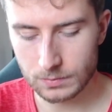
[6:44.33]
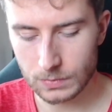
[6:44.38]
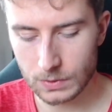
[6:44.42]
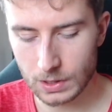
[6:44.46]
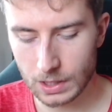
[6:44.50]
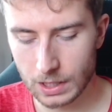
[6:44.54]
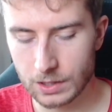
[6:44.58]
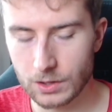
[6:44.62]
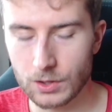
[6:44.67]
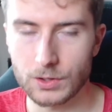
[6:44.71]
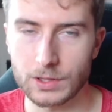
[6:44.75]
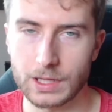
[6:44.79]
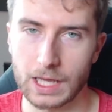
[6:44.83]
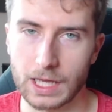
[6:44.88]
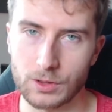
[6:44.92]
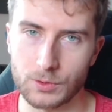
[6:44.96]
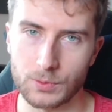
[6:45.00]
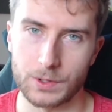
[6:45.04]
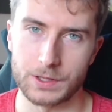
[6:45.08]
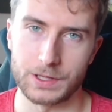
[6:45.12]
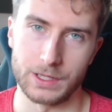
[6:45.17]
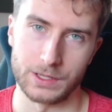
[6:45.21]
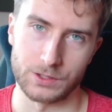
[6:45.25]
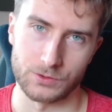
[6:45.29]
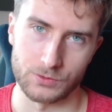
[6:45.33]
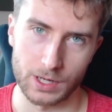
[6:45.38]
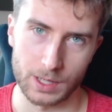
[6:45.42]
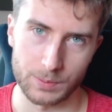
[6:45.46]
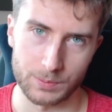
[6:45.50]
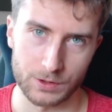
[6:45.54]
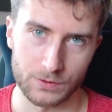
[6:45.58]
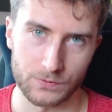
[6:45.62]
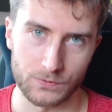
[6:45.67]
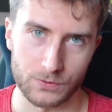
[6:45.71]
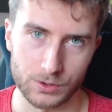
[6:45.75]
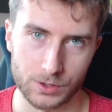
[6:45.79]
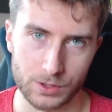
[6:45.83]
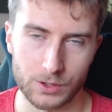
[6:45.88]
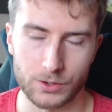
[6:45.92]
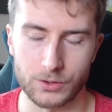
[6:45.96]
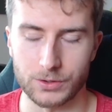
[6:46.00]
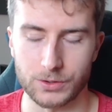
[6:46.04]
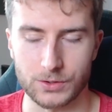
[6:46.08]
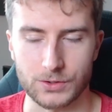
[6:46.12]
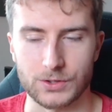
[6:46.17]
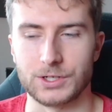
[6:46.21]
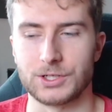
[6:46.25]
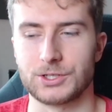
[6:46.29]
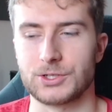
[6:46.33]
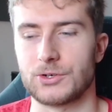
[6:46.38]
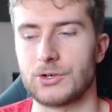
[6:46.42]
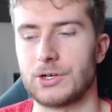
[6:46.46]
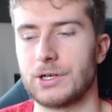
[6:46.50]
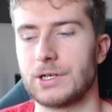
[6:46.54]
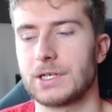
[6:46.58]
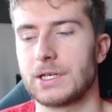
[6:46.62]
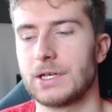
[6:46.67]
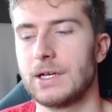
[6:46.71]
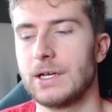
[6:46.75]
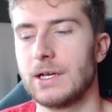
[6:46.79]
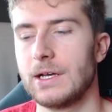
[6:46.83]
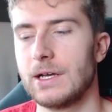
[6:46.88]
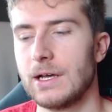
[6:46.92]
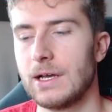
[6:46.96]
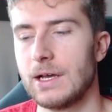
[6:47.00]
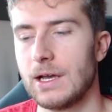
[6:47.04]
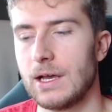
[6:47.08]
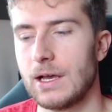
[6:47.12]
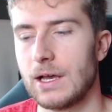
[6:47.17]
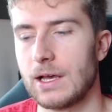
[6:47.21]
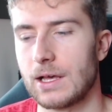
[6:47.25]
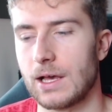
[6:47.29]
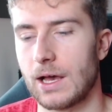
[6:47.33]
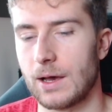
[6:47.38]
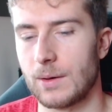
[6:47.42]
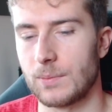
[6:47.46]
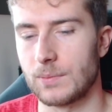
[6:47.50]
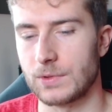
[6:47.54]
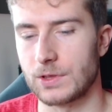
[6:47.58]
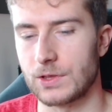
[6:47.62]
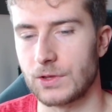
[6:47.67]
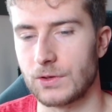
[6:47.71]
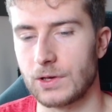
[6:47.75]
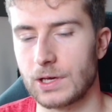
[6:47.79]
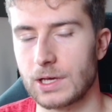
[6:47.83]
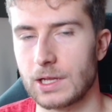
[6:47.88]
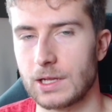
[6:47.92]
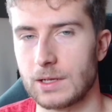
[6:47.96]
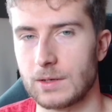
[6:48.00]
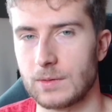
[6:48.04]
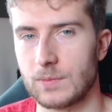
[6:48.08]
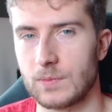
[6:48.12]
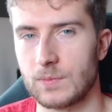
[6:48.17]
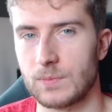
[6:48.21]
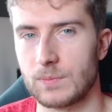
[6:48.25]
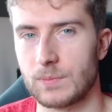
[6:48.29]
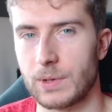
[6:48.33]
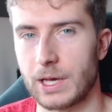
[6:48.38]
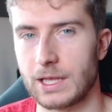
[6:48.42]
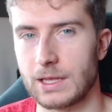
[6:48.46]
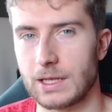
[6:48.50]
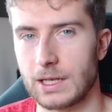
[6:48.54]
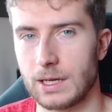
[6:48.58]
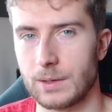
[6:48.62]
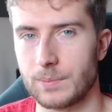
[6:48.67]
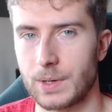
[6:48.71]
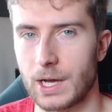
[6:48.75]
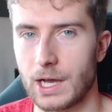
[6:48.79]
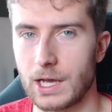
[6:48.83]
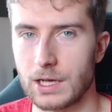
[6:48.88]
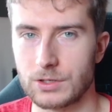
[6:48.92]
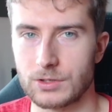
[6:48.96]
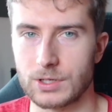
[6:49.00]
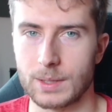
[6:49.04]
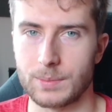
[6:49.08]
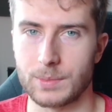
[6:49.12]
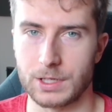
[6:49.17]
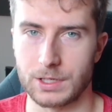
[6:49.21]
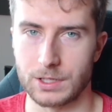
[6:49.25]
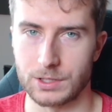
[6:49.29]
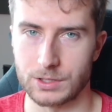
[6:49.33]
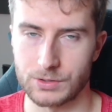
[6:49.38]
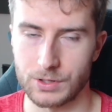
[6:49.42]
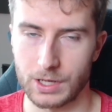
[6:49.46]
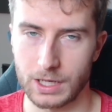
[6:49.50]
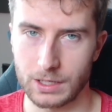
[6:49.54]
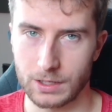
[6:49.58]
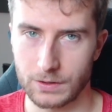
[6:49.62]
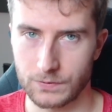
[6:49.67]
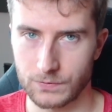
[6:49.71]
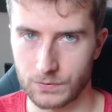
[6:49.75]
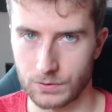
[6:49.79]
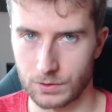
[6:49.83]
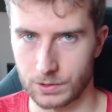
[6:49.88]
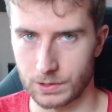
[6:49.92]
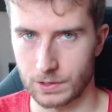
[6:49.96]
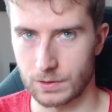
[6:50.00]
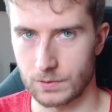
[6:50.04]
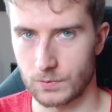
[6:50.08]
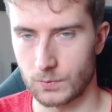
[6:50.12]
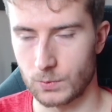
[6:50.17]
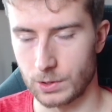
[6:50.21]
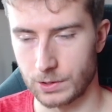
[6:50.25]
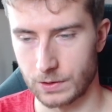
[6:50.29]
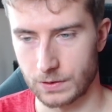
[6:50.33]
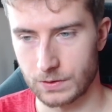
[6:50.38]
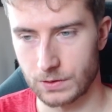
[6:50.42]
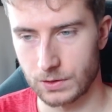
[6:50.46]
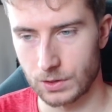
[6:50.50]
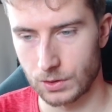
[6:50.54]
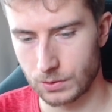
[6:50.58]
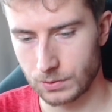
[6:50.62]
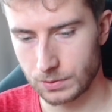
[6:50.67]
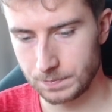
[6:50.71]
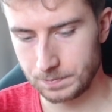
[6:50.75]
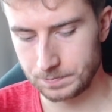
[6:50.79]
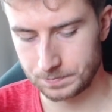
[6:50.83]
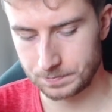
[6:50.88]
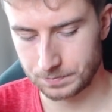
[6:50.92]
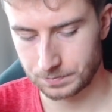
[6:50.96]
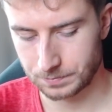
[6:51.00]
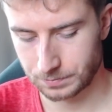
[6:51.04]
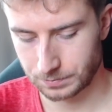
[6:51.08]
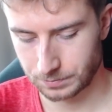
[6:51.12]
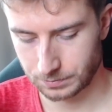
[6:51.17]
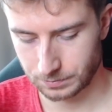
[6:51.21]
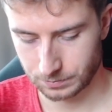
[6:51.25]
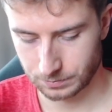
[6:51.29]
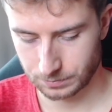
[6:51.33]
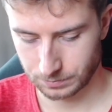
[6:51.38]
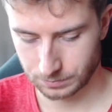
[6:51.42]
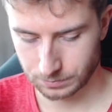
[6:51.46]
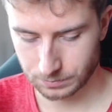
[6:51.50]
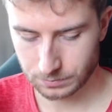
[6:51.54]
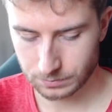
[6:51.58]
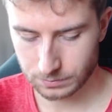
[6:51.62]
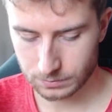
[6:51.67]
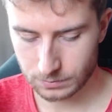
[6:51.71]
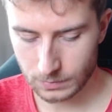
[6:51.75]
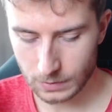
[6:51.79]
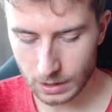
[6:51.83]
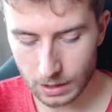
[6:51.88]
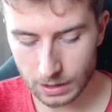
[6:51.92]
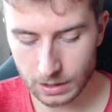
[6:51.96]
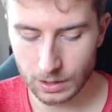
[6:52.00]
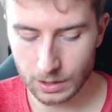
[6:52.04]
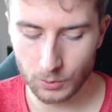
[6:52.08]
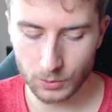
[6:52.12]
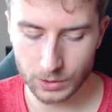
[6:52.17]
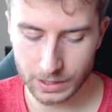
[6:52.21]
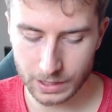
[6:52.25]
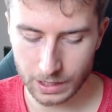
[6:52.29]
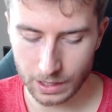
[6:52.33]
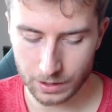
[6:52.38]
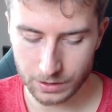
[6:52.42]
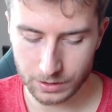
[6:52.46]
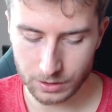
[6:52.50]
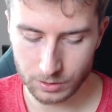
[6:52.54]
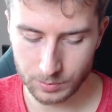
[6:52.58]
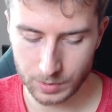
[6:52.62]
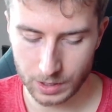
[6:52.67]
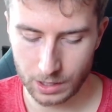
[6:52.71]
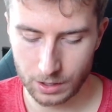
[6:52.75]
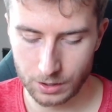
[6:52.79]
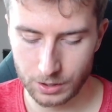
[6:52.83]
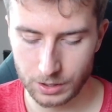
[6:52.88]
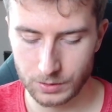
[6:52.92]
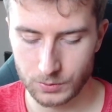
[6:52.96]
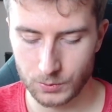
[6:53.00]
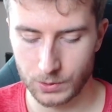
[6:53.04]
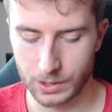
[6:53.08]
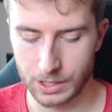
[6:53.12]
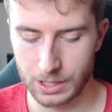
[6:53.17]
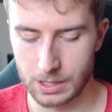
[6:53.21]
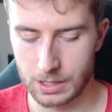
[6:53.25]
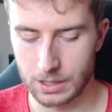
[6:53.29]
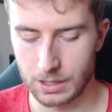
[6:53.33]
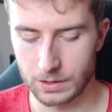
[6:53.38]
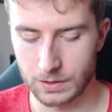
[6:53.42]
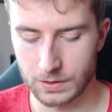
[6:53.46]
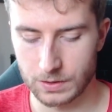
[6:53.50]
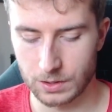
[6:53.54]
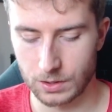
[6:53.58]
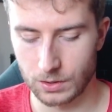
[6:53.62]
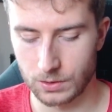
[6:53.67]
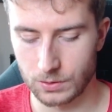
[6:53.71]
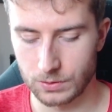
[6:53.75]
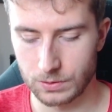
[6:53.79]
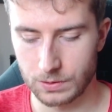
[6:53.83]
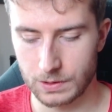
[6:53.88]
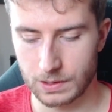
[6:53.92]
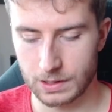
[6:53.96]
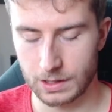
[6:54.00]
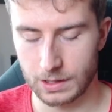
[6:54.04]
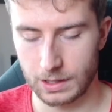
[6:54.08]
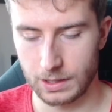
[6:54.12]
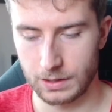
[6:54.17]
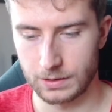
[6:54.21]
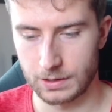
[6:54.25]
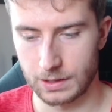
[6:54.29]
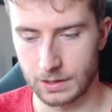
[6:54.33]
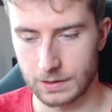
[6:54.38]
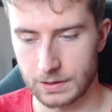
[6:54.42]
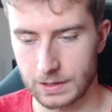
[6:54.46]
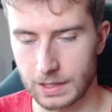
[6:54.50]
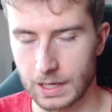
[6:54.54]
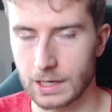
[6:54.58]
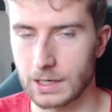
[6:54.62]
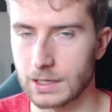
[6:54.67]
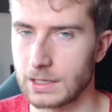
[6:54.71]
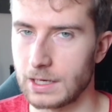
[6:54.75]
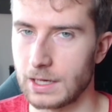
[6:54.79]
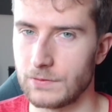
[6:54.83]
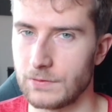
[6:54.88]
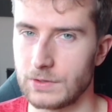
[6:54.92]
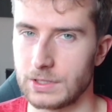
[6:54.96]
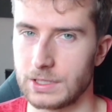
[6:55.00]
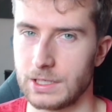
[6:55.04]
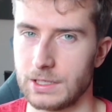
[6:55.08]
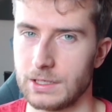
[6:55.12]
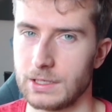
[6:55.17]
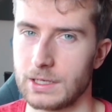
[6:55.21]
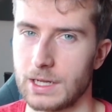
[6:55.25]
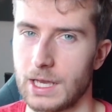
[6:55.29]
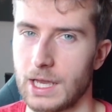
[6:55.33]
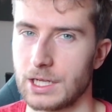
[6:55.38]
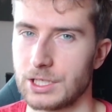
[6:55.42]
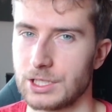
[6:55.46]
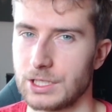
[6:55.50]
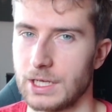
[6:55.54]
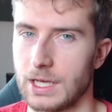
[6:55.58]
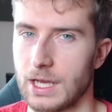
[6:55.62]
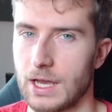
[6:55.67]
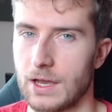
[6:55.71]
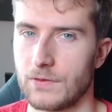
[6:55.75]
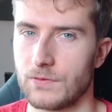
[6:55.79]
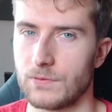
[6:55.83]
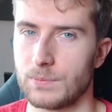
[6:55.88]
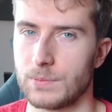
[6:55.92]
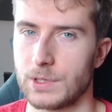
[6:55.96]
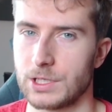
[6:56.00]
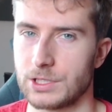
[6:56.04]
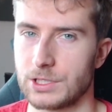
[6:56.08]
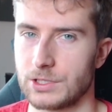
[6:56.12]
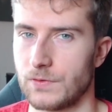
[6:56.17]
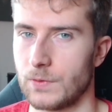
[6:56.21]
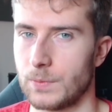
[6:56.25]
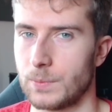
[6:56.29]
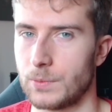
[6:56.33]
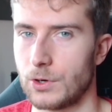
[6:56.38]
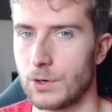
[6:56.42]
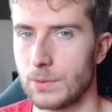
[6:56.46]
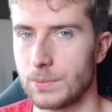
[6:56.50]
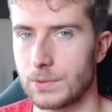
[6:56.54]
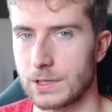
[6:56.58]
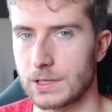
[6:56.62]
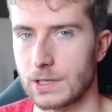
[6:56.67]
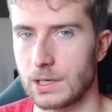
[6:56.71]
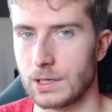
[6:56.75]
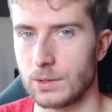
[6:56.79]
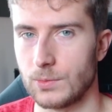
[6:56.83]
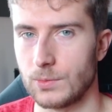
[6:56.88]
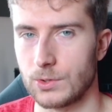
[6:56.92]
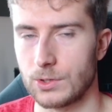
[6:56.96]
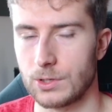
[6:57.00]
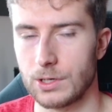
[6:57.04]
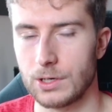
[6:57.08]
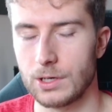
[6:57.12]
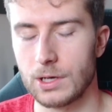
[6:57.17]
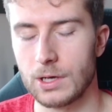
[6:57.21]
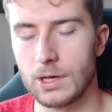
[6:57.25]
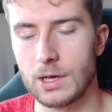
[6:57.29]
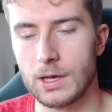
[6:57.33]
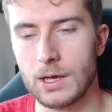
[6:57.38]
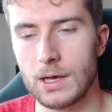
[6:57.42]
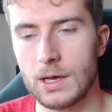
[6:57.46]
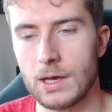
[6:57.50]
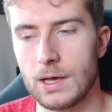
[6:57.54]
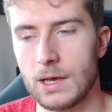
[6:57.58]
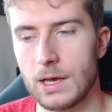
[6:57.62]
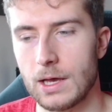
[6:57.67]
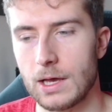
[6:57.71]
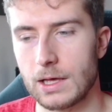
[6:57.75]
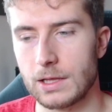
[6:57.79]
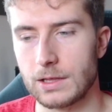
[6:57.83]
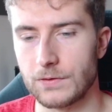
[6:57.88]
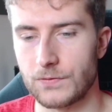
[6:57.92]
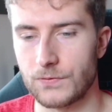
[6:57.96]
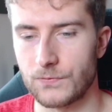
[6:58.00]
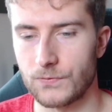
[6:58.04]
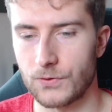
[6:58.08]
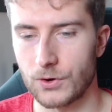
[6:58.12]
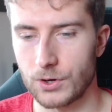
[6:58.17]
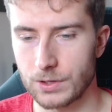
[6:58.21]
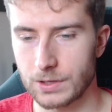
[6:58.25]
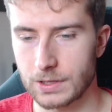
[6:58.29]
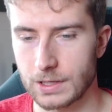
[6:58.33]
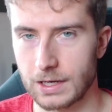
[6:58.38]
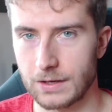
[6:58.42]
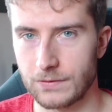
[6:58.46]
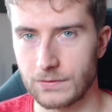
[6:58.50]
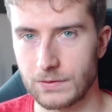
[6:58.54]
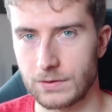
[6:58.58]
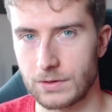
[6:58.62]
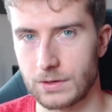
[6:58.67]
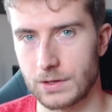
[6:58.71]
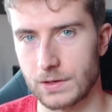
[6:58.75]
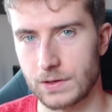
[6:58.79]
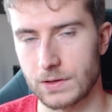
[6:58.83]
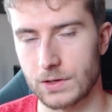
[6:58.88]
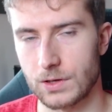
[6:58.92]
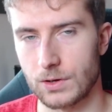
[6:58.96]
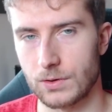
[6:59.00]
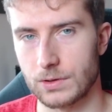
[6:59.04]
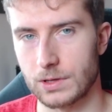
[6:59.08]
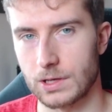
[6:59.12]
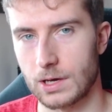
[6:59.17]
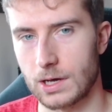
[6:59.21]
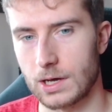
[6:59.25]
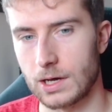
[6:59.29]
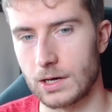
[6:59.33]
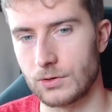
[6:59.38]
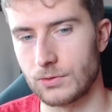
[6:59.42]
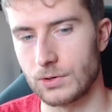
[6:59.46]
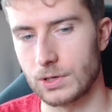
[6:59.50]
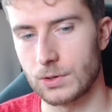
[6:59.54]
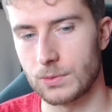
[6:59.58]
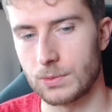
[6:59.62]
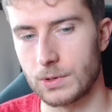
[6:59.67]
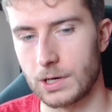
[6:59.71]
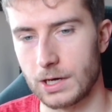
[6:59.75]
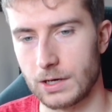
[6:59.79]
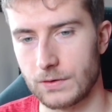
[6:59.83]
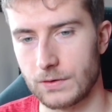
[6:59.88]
And so that's what this trap is for, long story short. So you can basically buy a trap at a trader for 1 stone. That was the other part where stones in the second level didn't actually have much of a purpose anymore. In the first level, stones are required